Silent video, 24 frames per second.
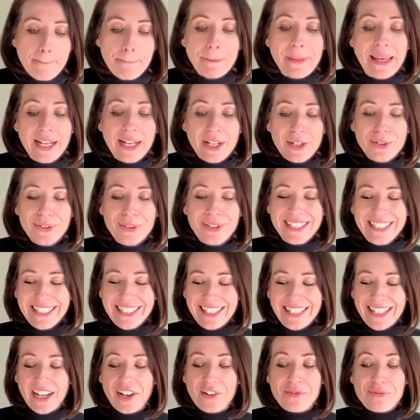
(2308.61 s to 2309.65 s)
Now,
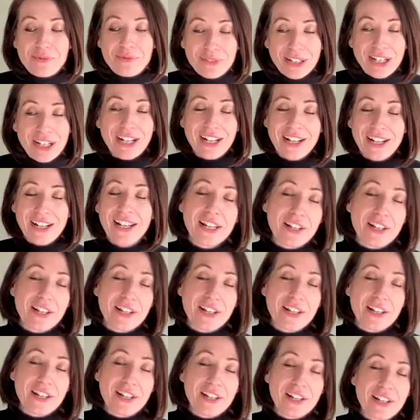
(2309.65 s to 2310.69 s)

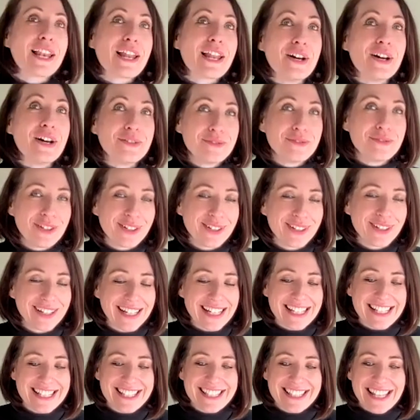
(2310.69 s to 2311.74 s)
a story I love
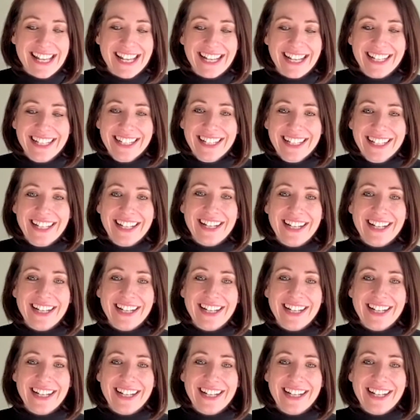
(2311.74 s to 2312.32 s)
is that